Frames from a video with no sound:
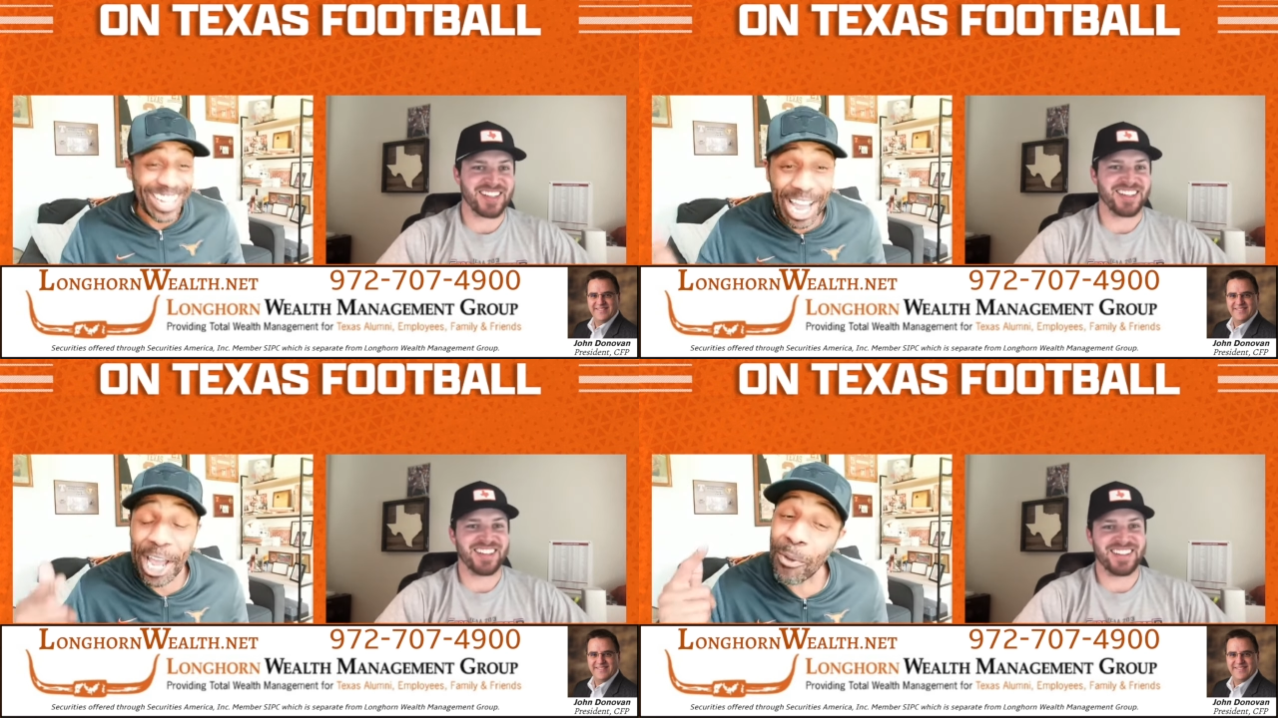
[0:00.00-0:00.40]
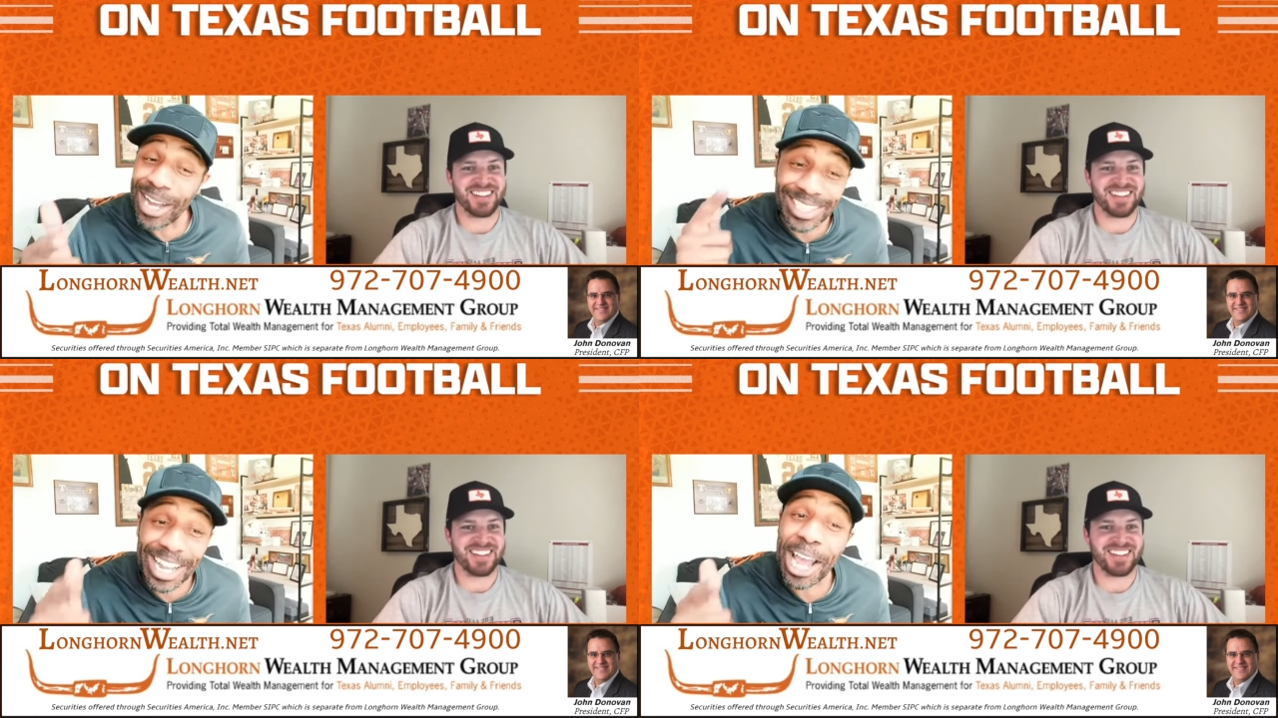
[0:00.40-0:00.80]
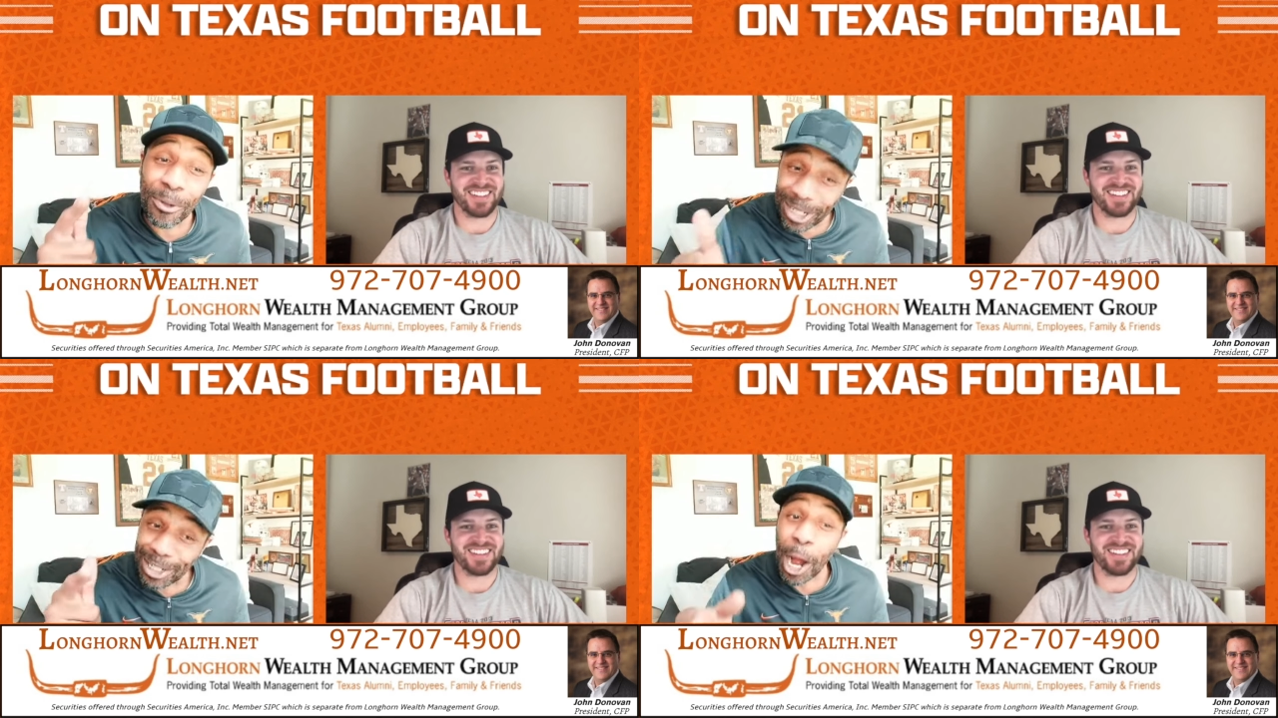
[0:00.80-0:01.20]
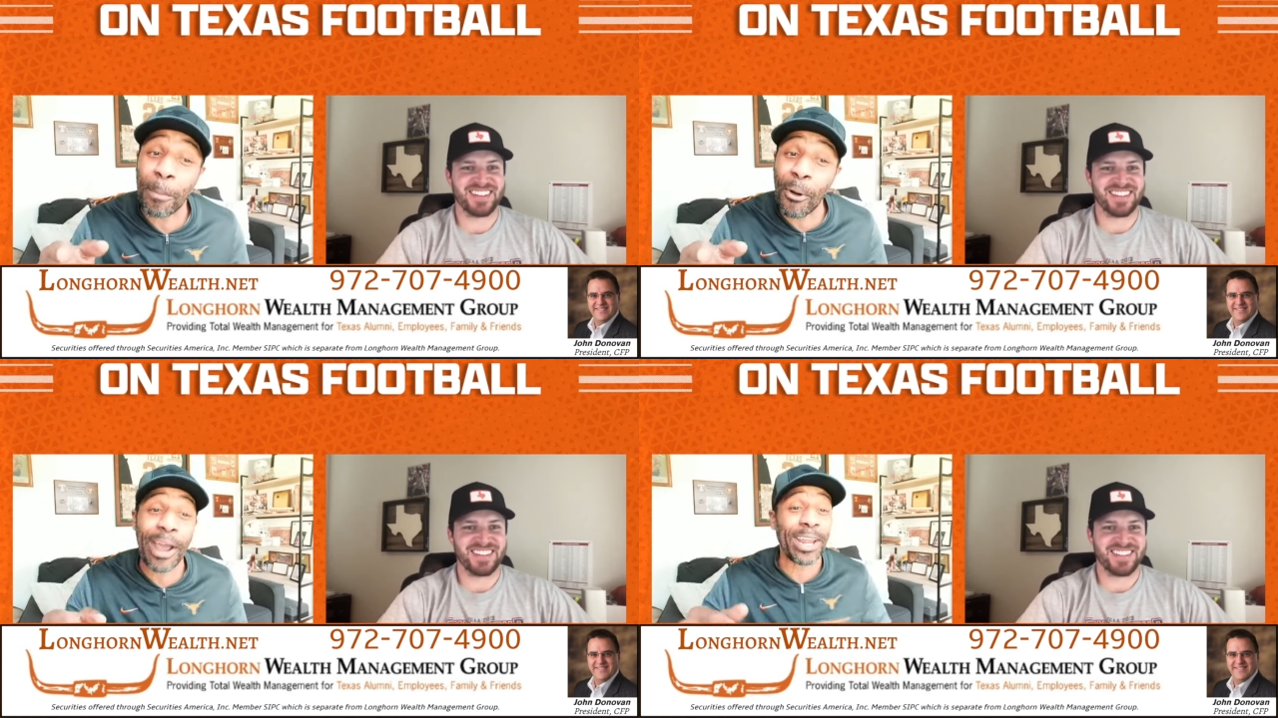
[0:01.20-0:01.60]
Speaker 1: Yeah, it was. Yeah, it was great
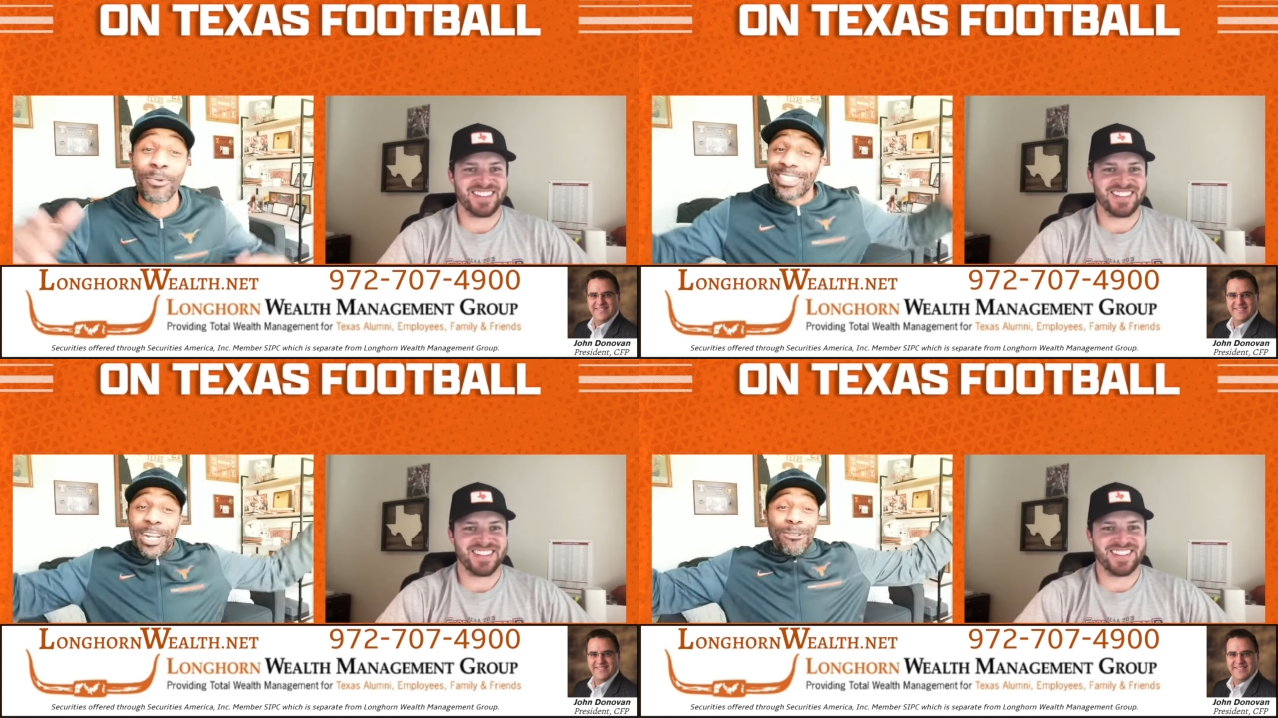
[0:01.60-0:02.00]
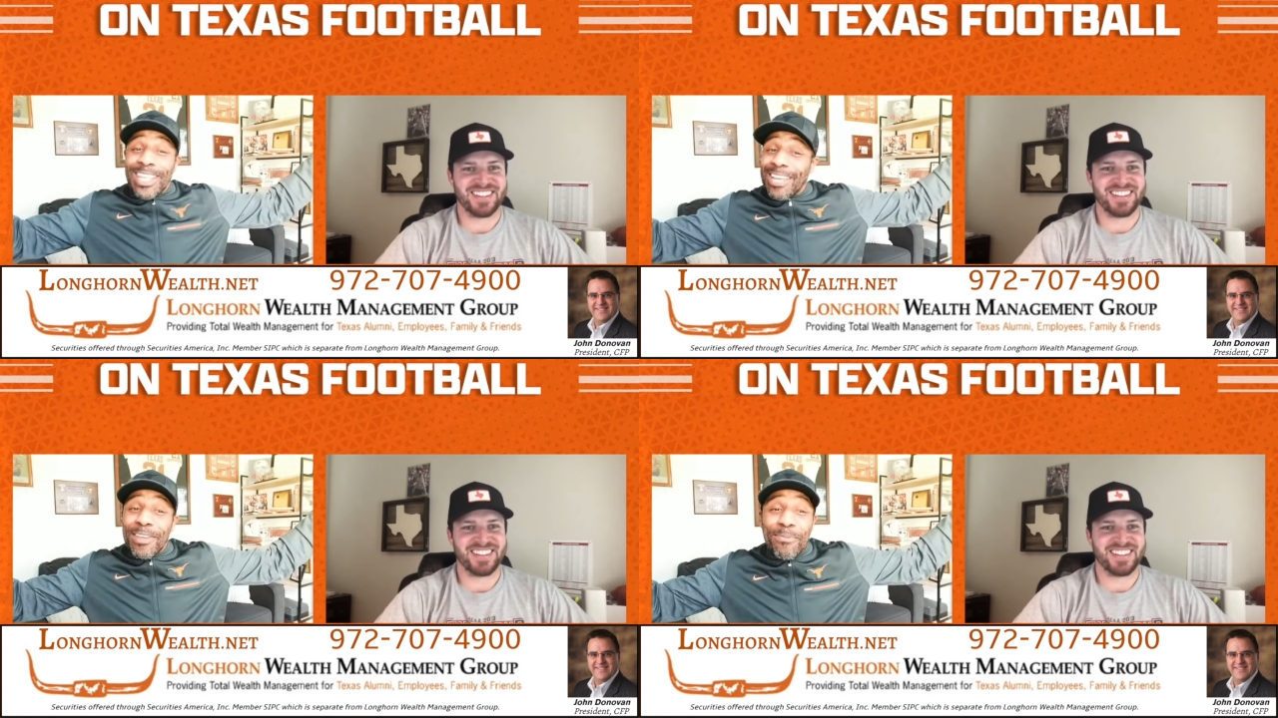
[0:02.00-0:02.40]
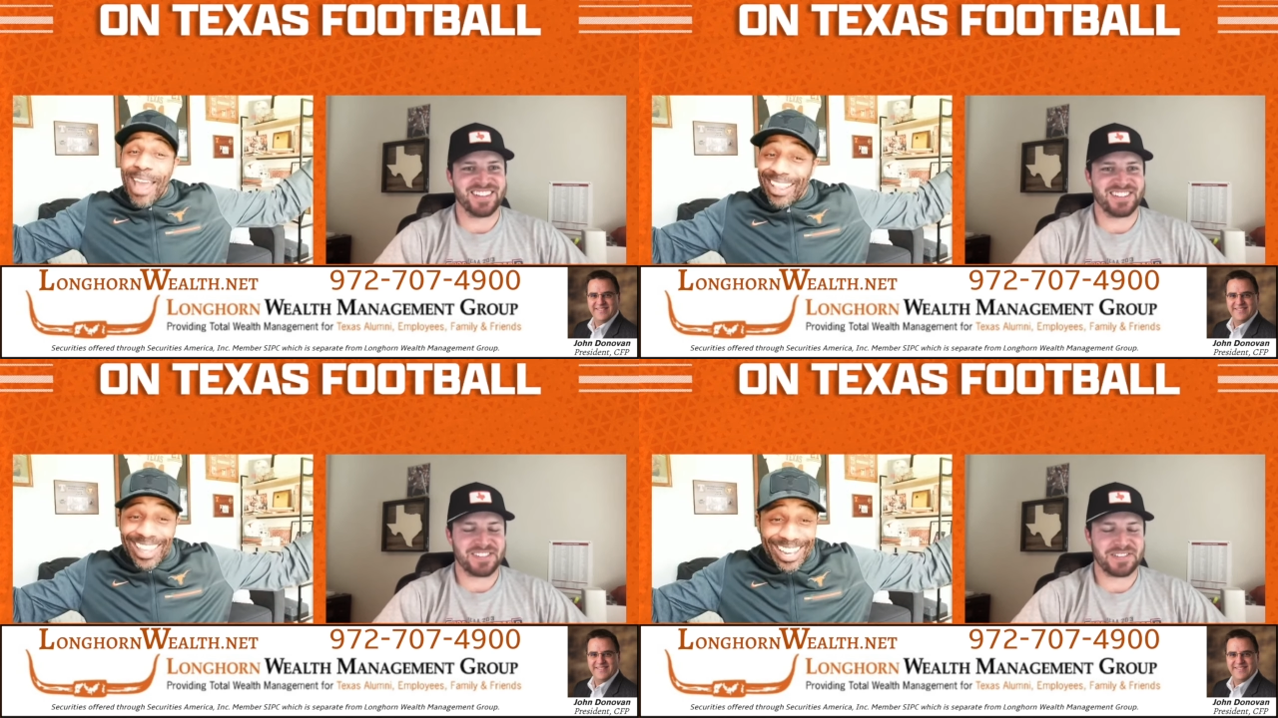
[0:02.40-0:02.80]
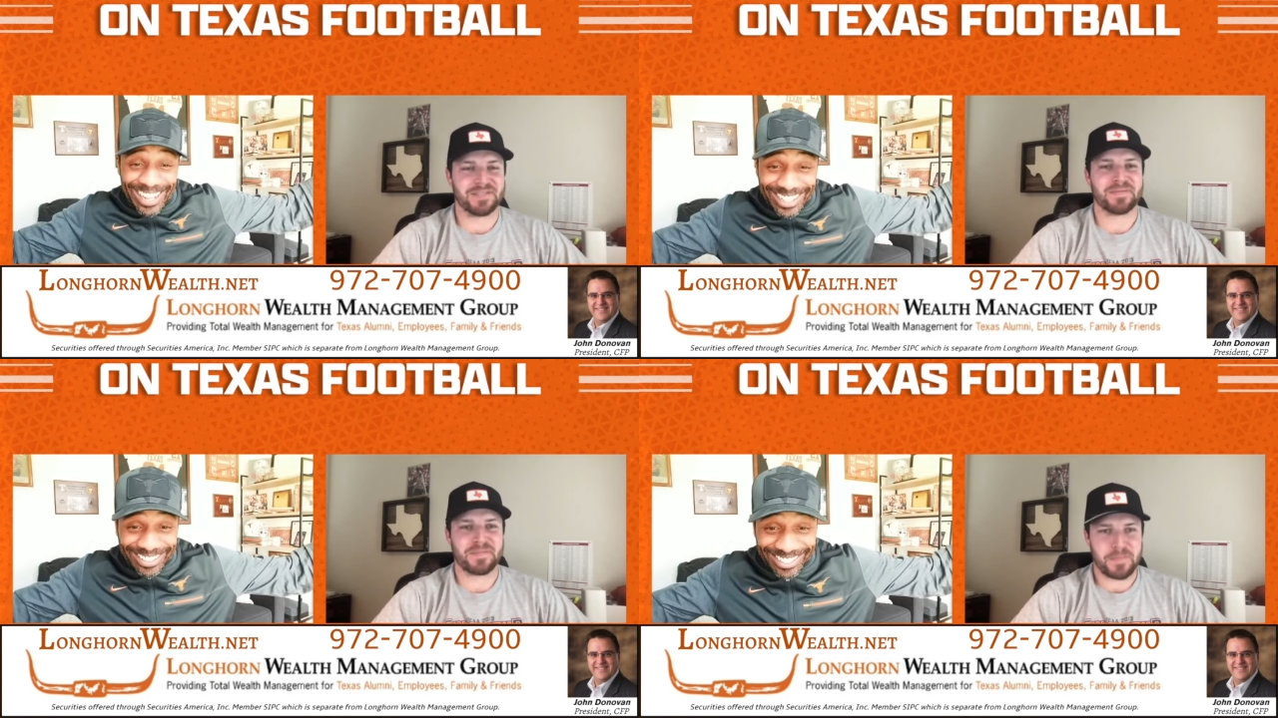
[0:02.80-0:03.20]
point. It wasn't on TV back then either.